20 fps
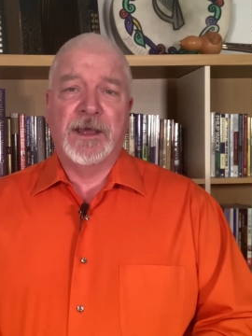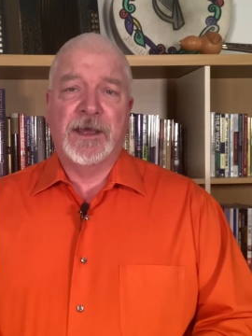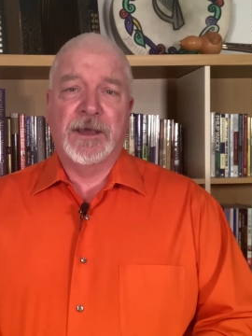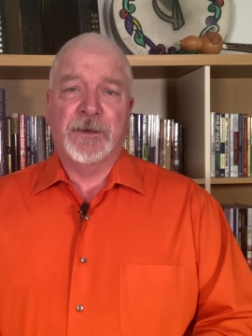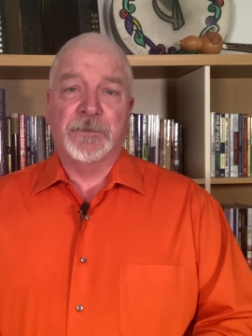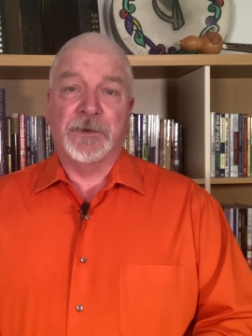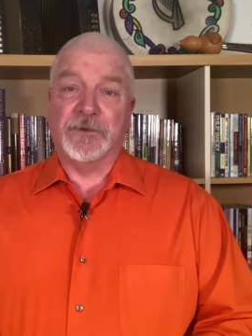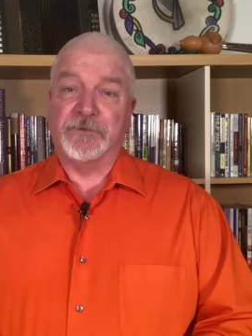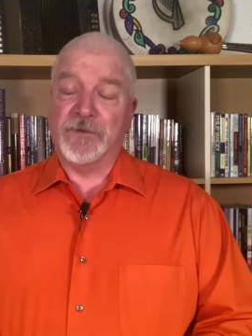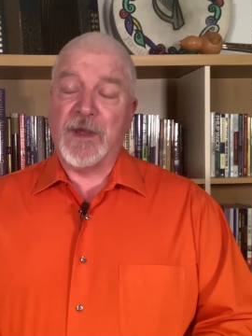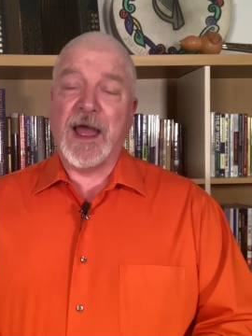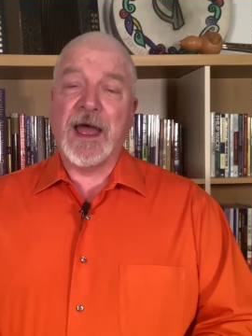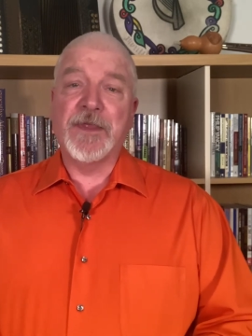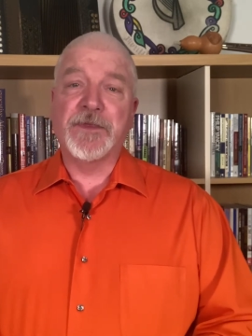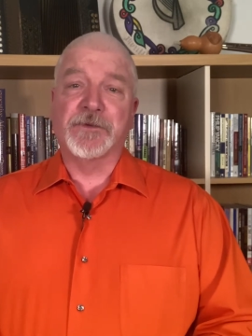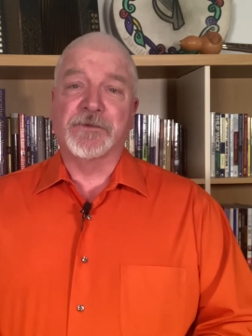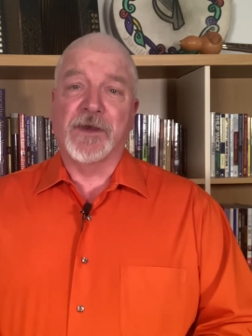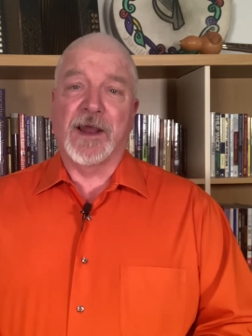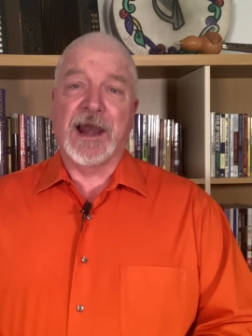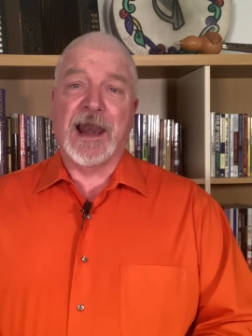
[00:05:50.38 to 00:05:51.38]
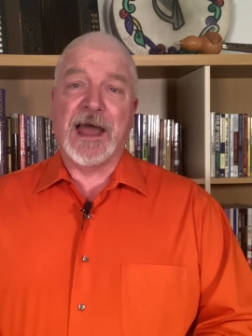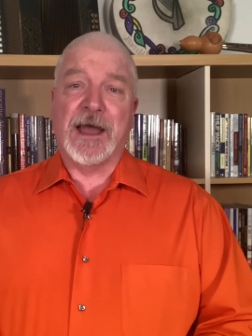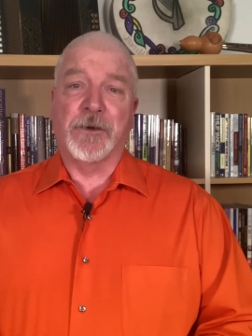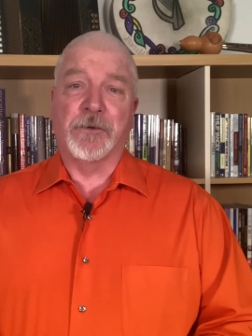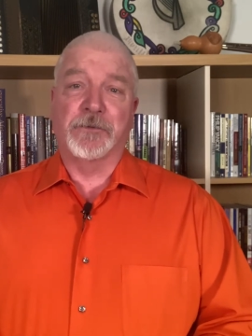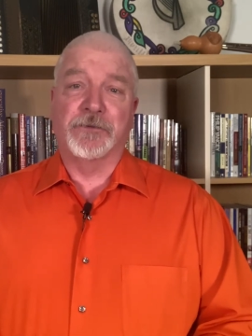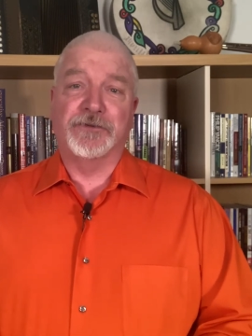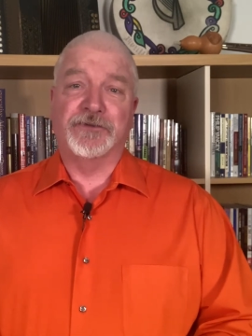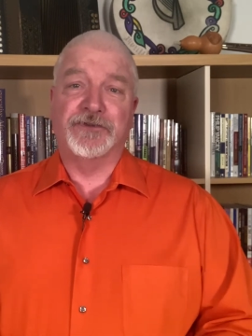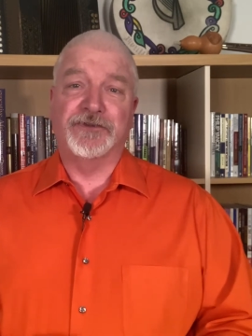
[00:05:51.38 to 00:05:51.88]
but rather
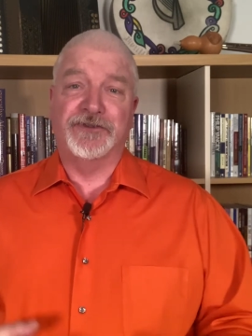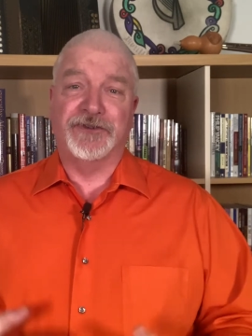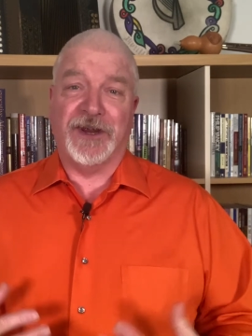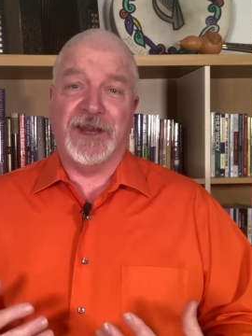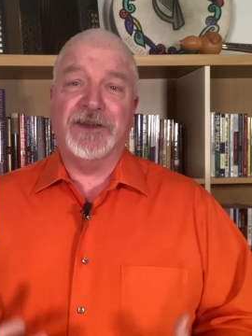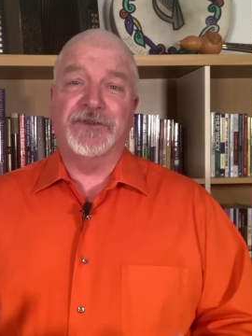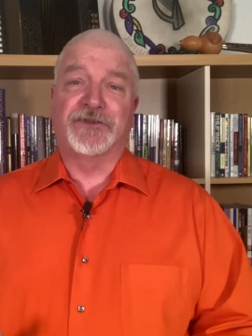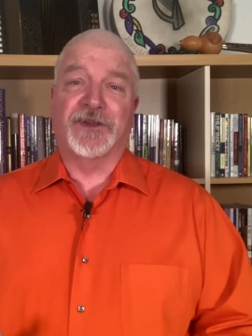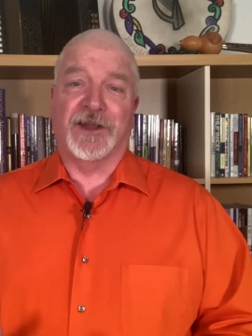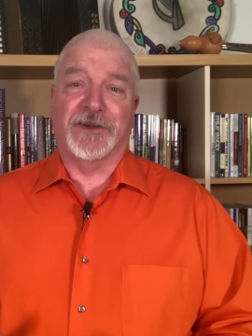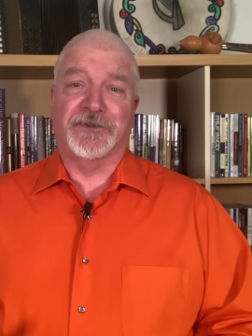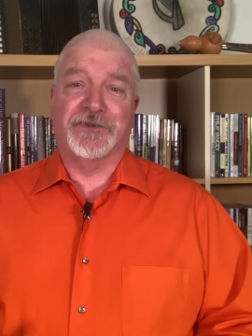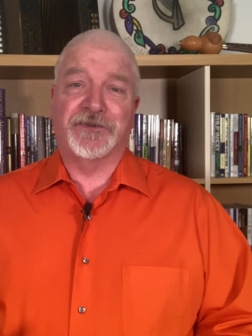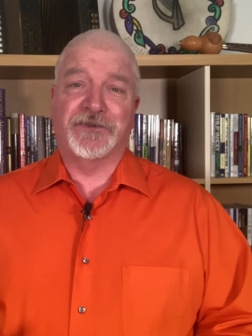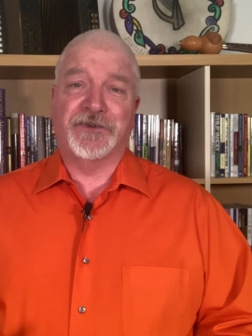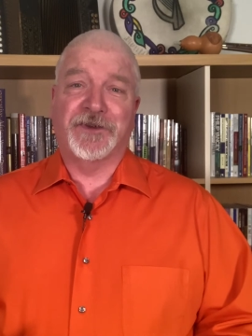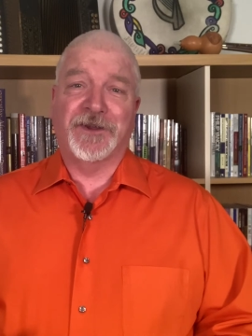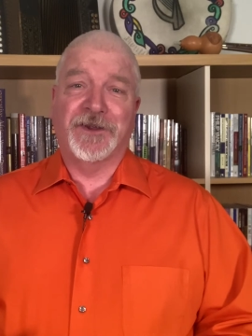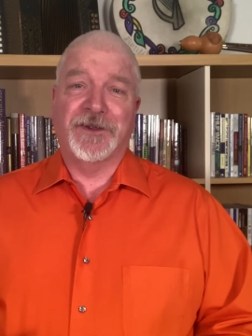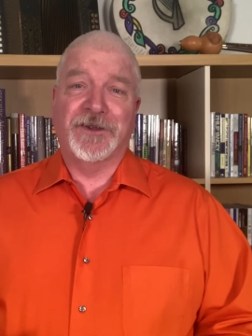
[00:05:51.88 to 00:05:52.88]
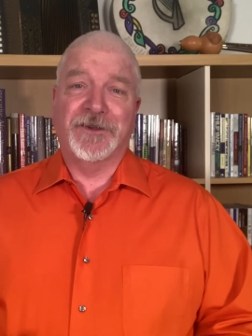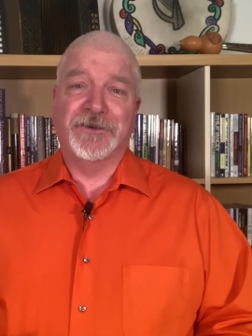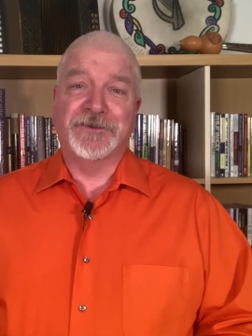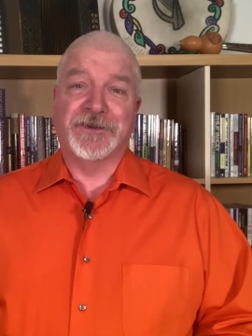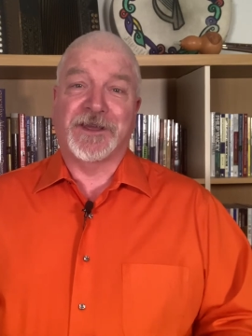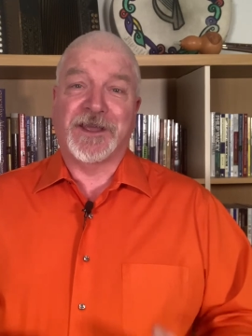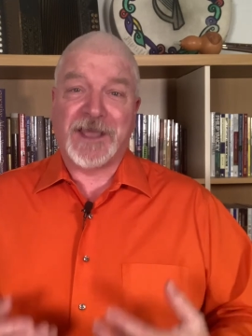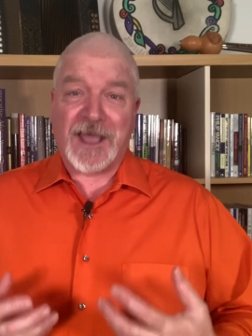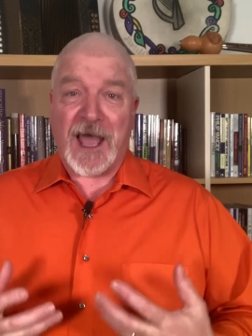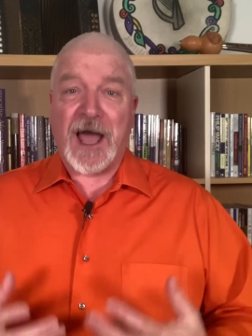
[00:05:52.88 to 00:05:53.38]
allow Jesus to
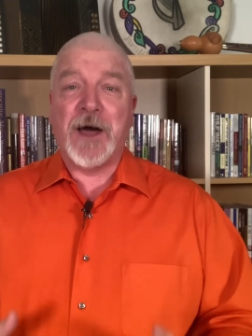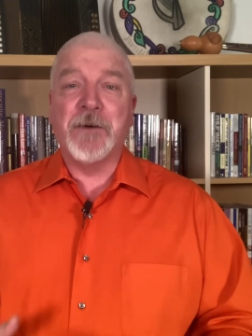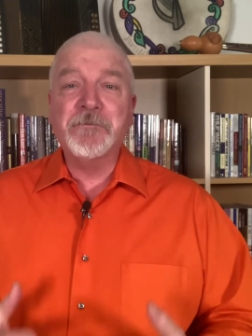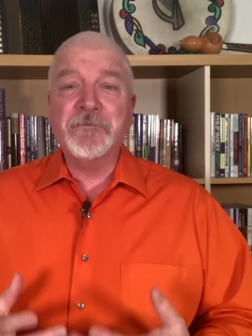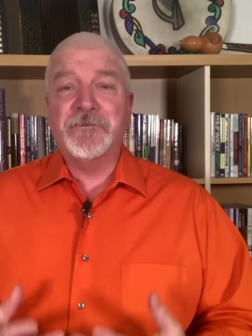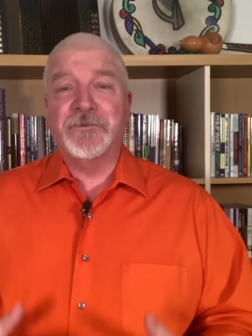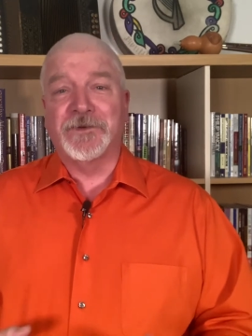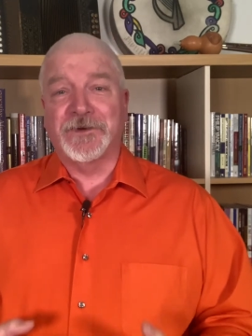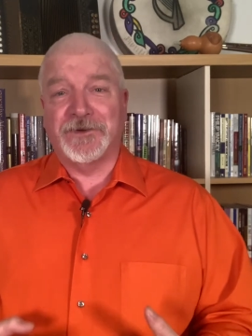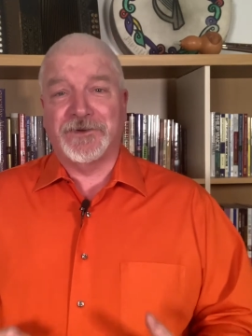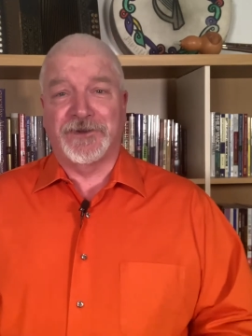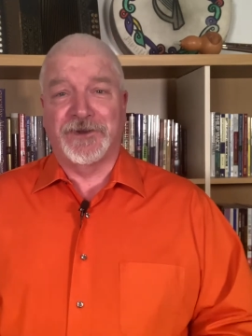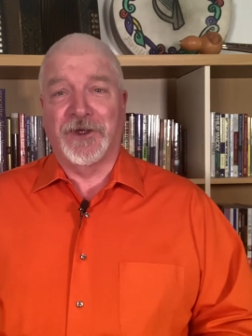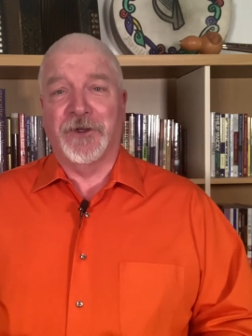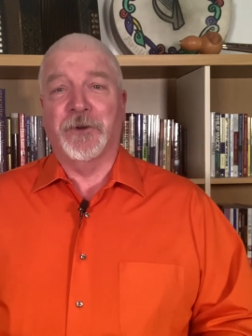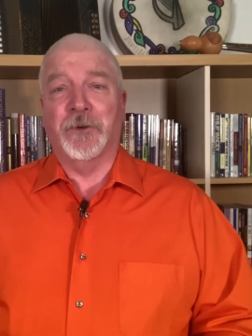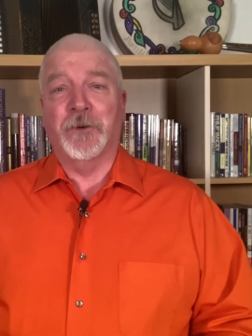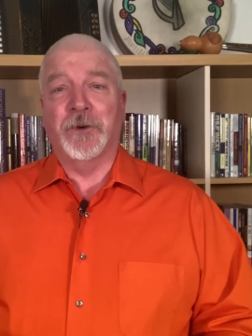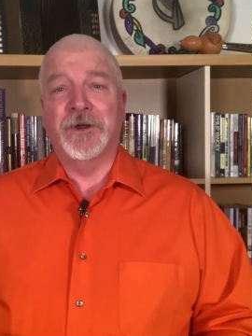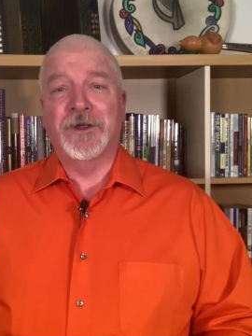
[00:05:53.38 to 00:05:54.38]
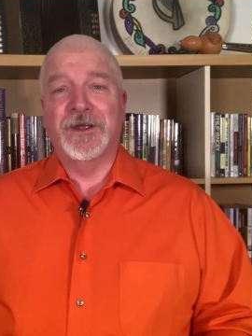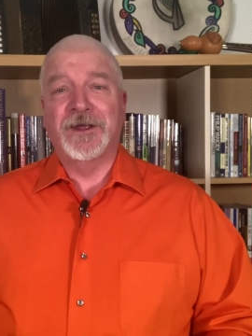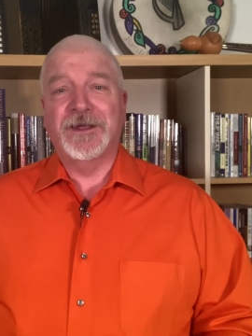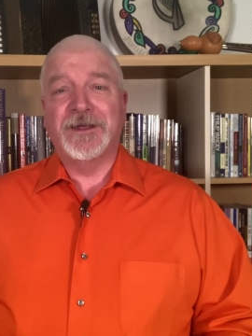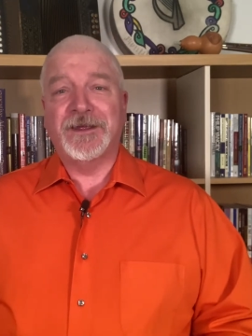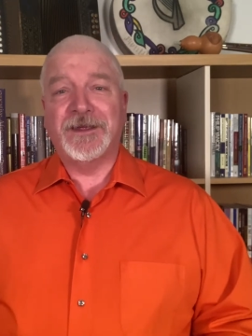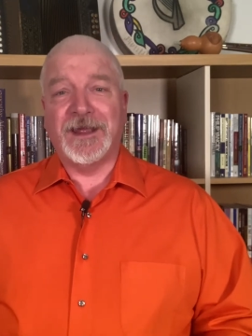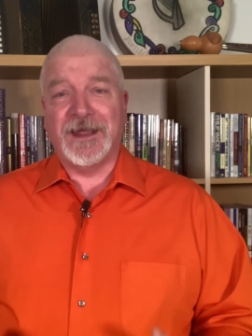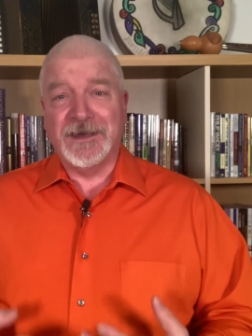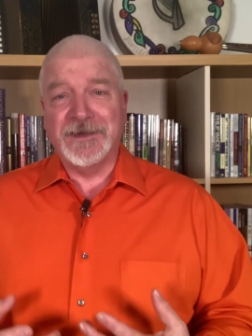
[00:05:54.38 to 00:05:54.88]
comfort you
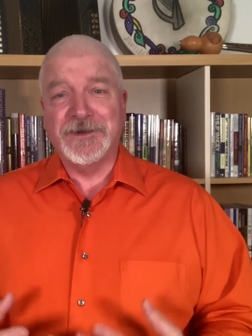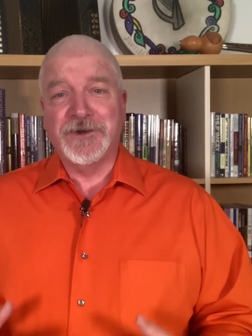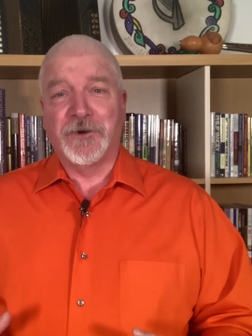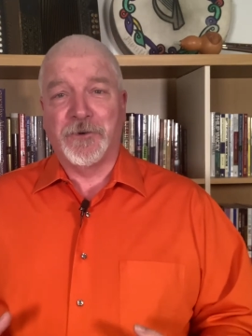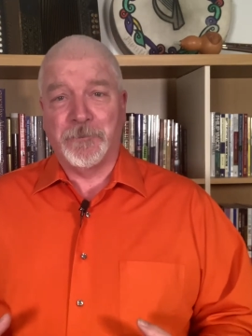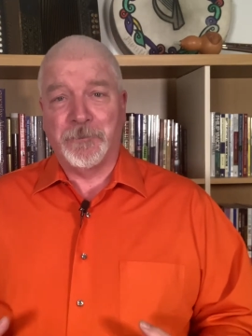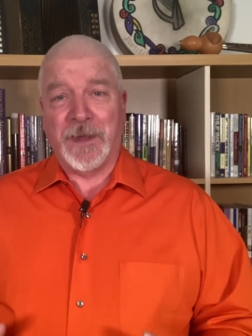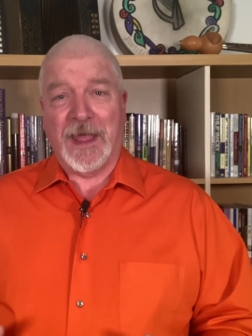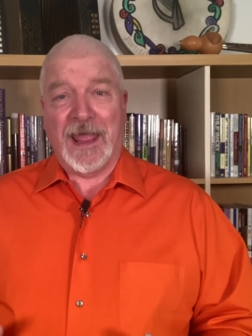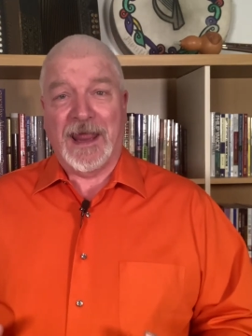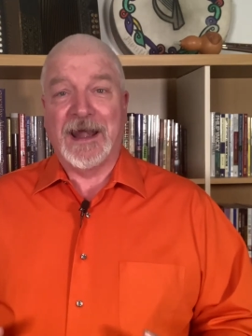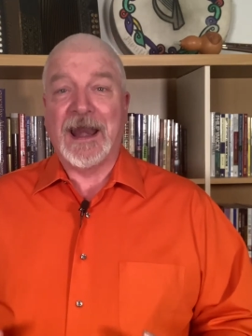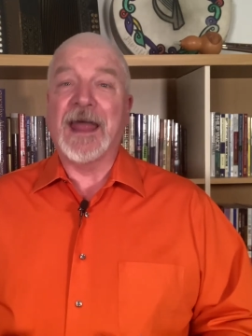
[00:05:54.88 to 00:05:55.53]
in your pain.